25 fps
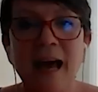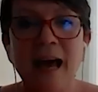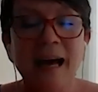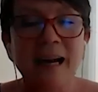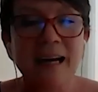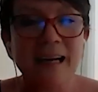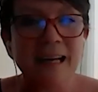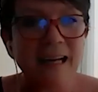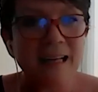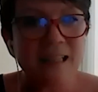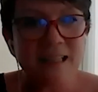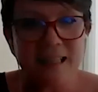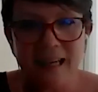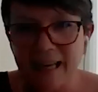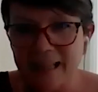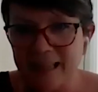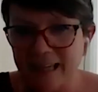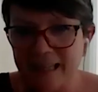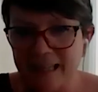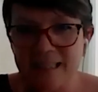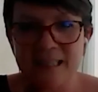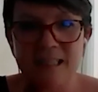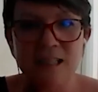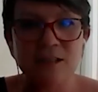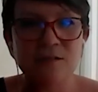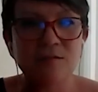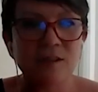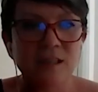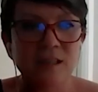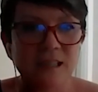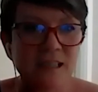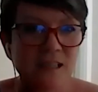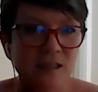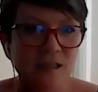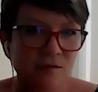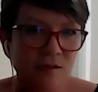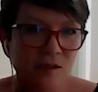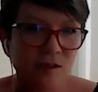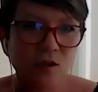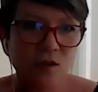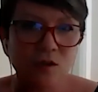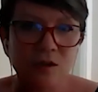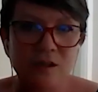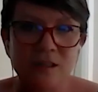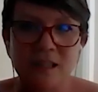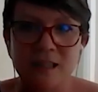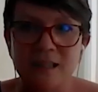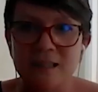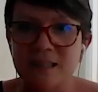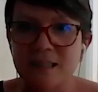And that is different in different
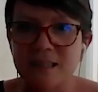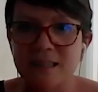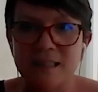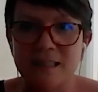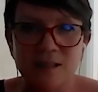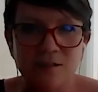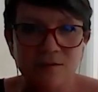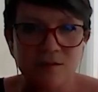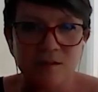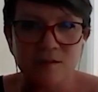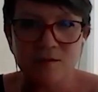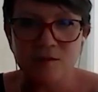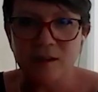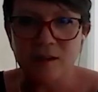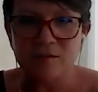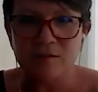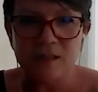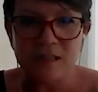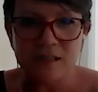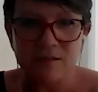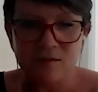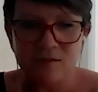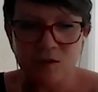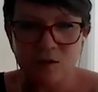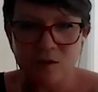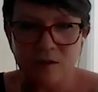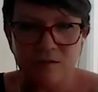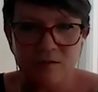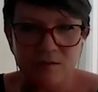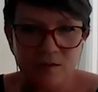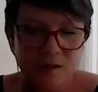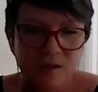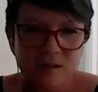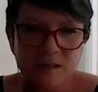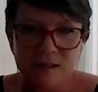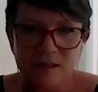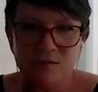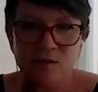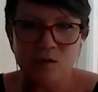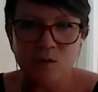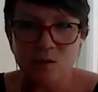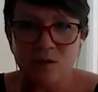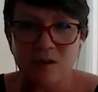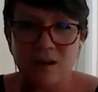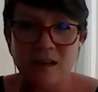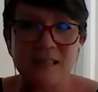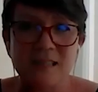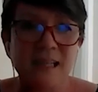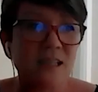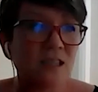contexts. It's different for different
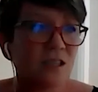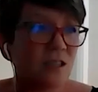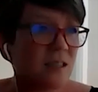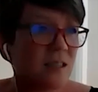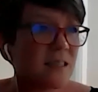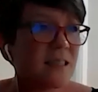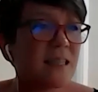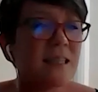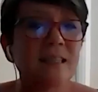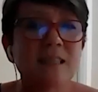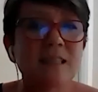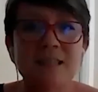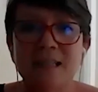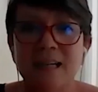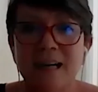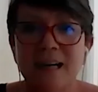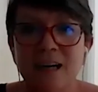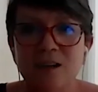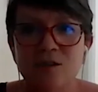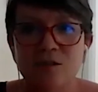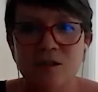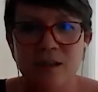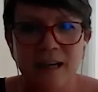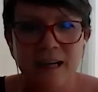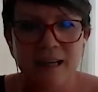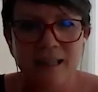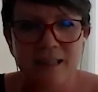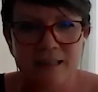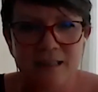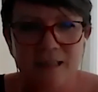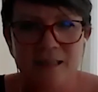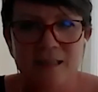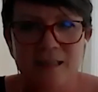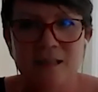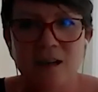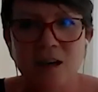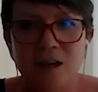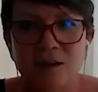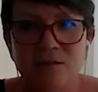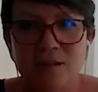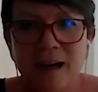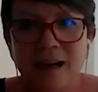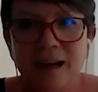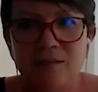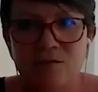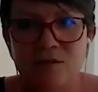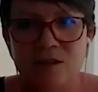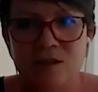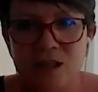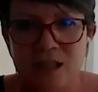organizations. This is an aggregated kind of
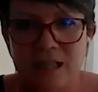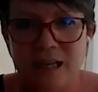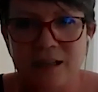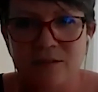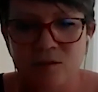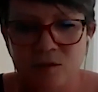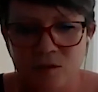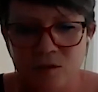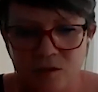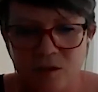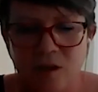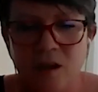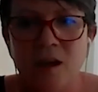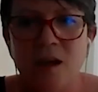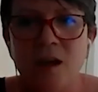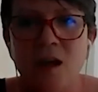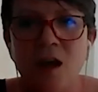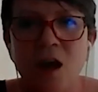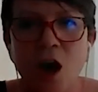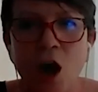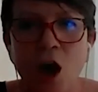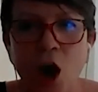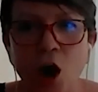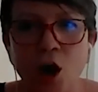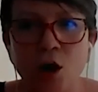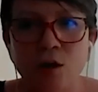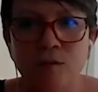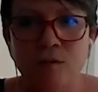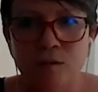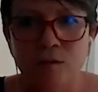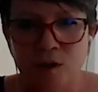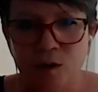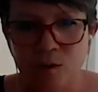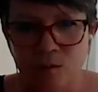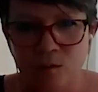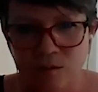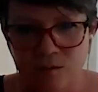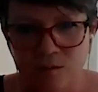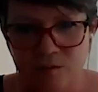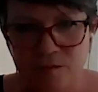average level overview